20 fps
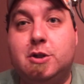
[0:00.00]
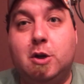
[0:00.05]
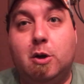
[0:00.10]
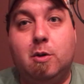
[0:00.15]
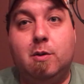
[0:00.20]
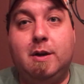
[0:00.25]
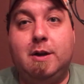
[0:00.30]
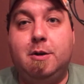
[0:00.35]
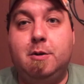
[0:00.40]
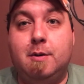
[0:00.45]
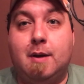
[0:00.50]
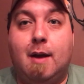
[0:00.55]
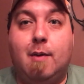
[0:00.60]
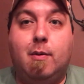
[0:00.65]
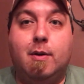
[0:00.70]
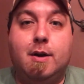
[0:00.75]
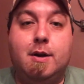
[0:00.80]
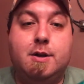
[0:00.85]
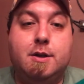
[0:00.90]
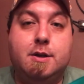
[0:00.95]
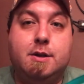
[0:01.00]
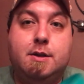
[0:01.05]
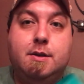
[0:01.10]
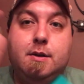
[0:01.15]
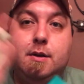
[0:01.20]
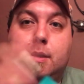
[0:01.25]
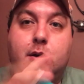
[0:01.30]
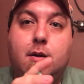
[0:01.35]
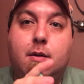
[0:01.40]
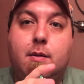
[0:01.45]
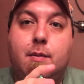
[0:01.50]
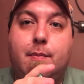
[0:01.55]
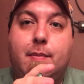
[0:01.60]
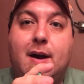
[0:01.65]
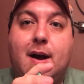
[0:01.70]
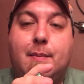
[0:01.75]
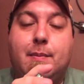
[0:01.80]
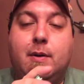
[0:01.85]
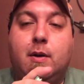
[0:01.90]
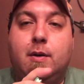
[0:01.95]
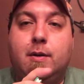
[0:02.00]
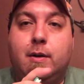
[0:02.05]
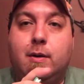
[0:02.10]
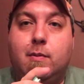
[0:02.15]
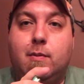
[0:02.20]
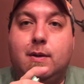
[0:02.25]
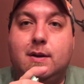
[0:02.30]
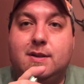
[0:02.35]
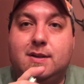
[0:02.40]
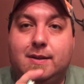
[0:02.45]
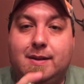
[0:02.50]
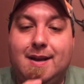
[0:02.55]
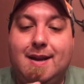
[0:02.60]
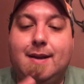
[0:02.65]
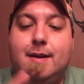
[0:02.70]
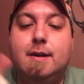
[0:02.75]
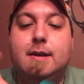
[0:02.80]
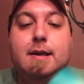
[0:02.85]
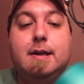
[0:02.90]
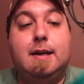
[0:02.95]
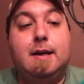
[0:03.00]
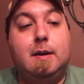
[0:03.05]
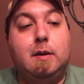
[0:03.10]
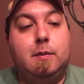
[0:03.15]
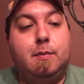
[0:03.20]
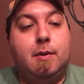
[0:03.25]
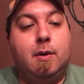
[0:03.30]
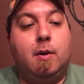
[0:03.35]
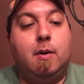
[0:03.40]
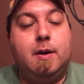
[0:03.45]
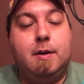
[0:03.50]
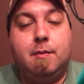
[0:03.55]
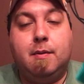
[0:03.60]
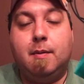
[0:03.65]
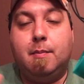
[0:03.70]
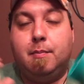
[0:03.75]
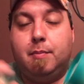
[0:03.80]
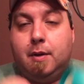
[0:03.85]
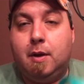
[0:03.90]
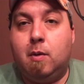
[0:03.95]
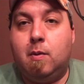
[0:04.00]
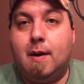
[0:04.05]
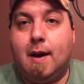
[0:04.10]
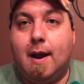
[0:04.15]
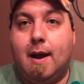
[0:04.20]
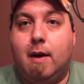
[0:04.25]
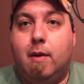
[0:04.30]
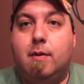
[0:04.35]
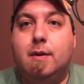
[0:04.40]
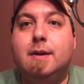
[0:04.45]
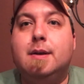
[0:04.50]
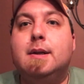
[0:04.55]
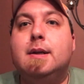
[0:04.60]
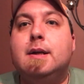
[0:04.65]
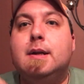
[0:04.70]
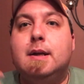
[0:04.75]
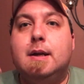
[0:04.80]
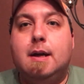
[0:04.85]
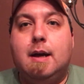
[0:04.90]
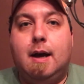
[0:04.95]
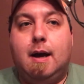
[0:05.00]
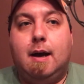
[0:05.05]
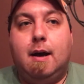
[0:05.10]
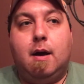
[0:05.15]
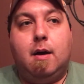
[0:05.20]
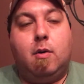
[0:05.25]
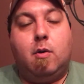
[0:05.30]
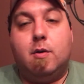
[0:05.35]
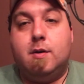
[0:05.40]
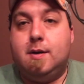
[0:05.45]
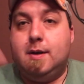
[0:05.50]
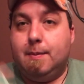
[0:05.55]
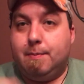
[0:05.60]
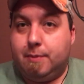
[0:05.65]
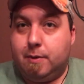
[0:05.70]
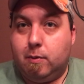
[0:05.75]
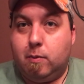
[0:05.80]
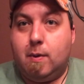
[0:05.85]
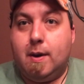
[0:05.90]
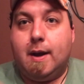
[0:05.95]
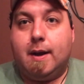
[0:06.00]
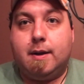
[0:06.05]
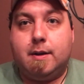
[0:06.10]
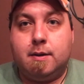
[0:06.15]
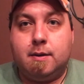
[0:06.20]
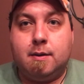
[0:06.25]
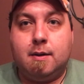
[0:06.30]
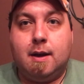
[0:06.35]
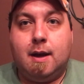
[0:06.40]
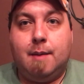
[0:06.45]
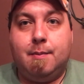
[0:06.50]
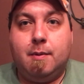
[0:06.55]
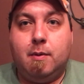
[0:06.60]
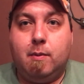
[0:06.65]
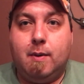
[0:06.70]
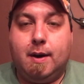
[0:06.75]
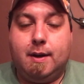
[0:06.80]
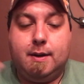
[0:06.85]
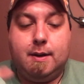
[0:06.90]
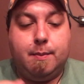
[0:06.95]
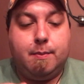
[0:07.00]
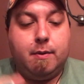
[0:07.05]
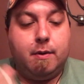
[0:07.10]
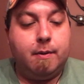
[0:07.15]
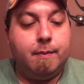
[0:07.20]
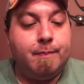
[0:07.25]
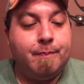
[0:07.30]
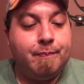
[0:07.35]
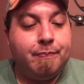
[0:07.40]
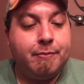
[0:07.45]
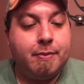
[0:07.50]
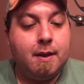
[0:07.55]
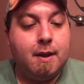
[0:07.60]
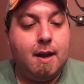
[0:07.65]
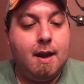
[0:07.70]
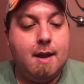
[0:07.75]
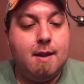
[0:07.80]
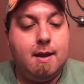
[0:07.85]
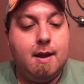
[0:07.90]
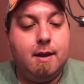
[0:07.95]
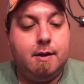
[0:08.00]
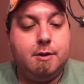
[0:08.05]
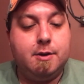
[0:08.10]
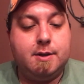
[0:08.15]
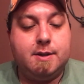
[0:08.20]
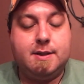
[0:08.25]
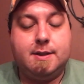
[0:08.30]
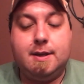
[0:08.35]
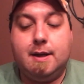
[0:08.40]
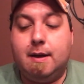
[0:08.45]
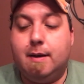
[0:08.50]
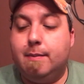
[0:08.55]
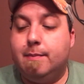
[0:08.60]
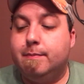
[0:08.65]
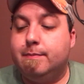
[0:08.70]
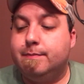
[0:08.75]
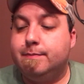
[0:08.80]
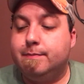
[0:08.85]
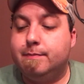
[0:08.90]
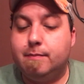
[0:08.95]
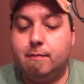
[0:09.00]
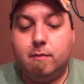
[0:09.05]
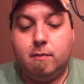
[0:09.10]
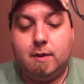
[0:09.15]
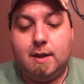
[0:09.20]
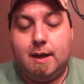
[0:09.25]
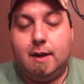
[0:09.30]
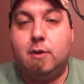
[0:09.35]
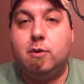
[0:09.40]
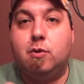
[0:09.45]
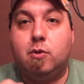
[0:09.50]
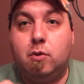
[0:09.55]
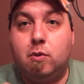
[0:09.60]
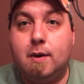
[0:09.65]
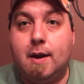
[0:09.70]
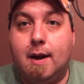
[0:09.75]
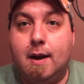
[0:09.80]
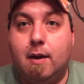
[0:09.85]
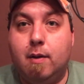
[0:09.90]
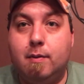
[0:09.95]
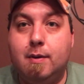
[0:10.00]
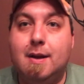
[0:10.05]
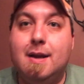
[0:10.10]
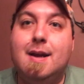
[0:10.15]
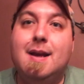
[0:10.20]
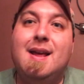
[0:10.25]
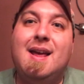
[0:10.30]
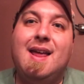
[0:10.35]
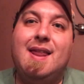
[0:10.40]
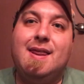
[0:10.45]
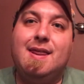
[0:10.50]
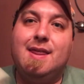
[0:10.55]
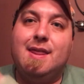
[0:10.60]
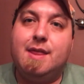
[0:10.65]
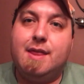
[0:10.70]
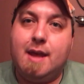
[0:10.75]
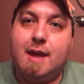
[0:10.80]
certainly do not want to just pop it on there when it's lit. It'll burn. You want to blow it out uh, or dip the wick, um, a wick dipper, and then just um, let it cool down and